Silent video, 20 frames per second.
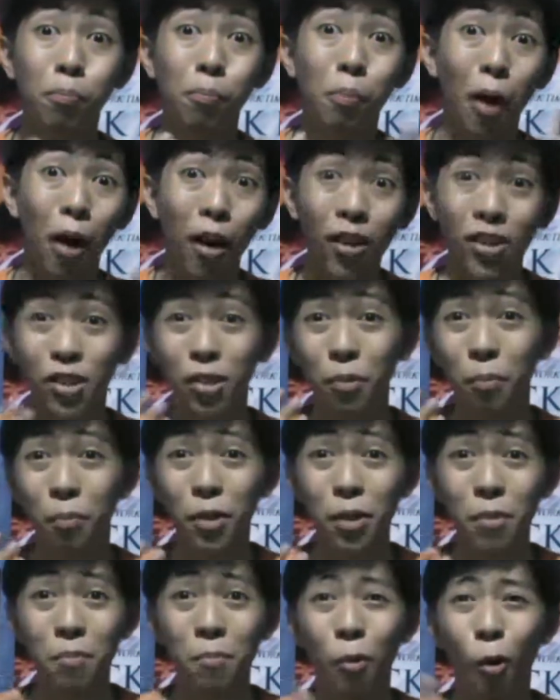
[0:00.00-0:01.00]

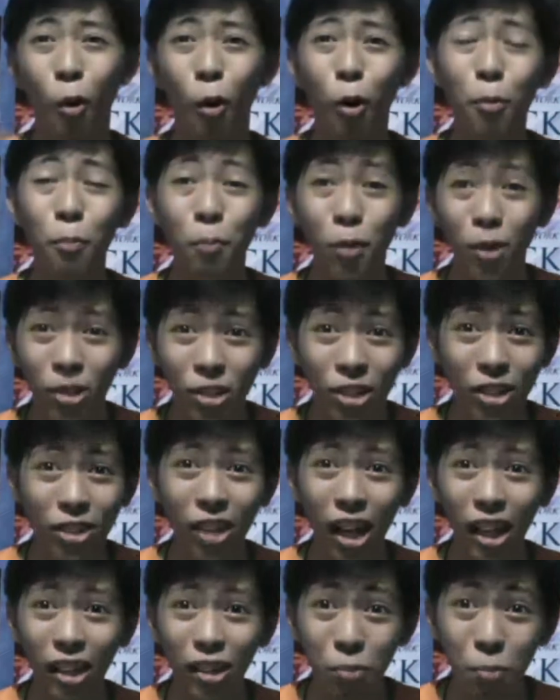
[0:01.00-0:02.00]
possibly more Percy
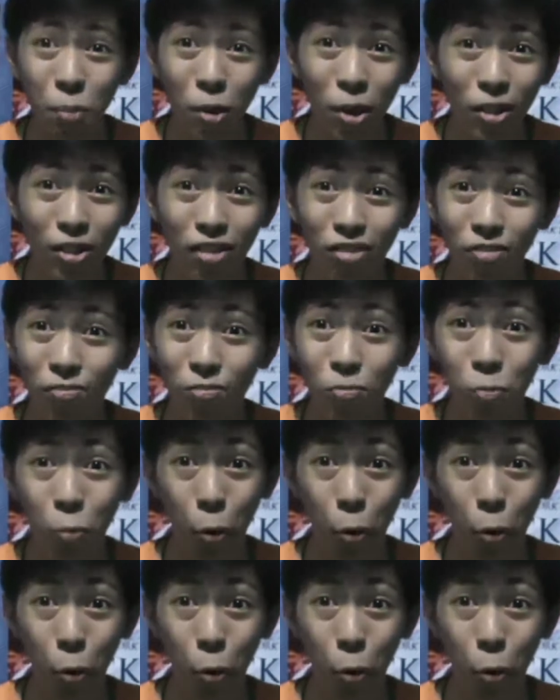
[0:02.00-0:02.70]
Jackson books?